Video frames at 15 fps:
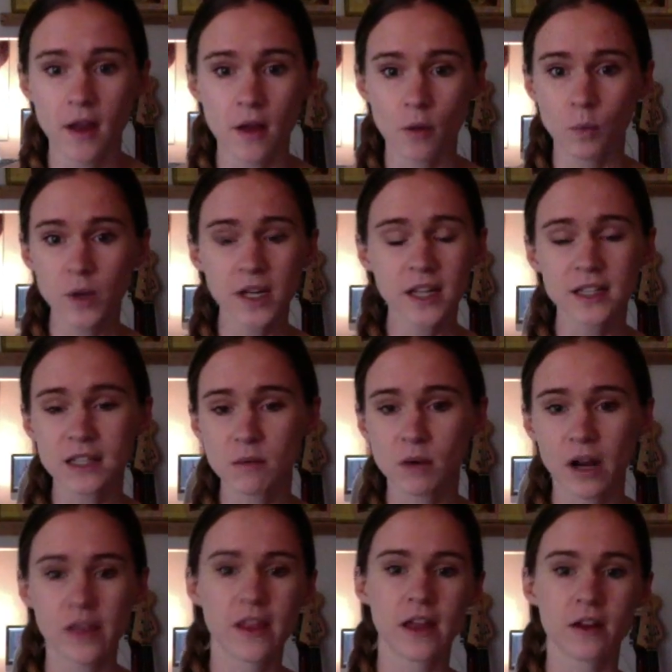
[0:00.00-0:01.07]
We need someone
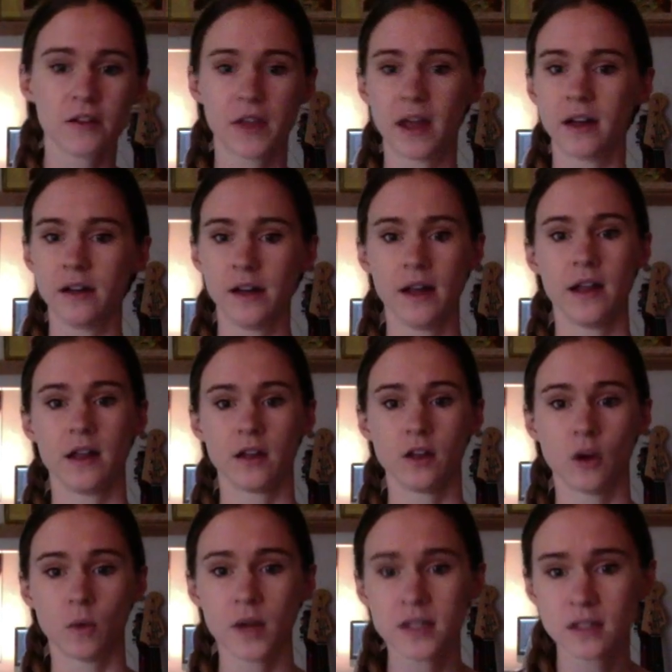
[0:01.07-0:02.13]
in there that,
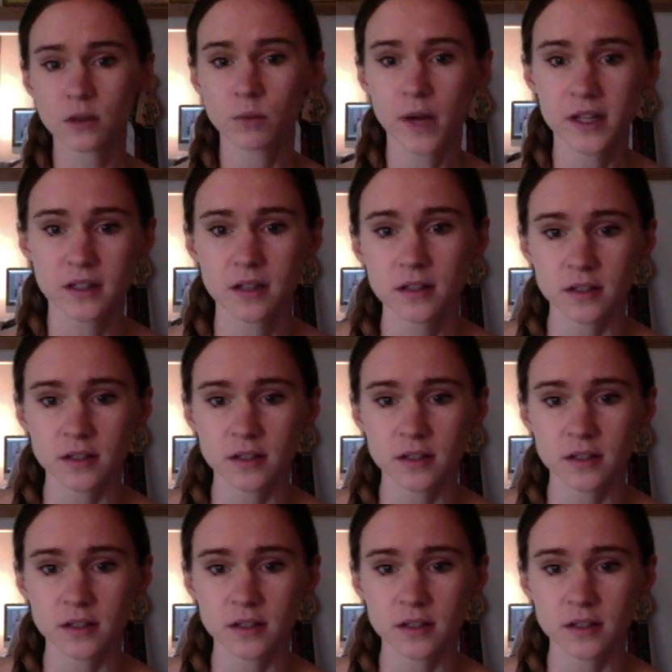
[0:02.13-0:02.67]
isn't a racist,